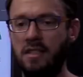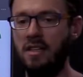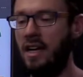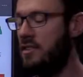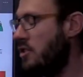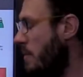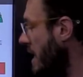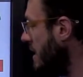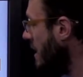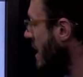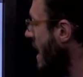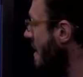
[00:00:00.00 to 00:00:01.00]
inside the
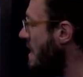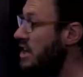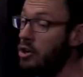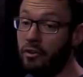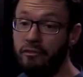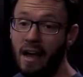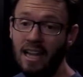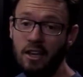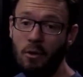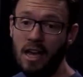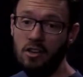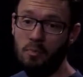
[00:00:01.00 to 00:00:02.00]
domain. Then you
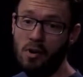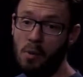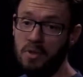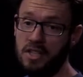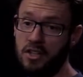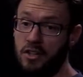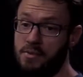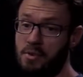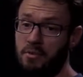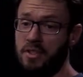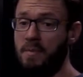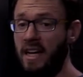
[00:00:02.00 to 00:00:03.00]
evaluate your propositions
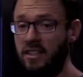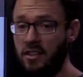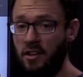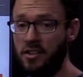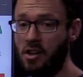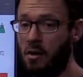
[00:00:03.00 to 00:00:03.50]
with respect to those